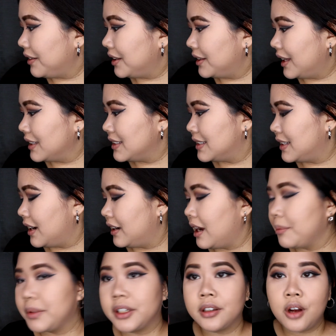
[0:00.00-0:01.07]
that that's done,
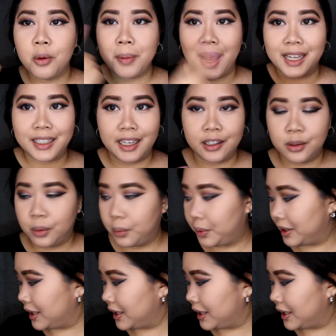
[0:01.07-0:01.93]
I'm gonna go back in with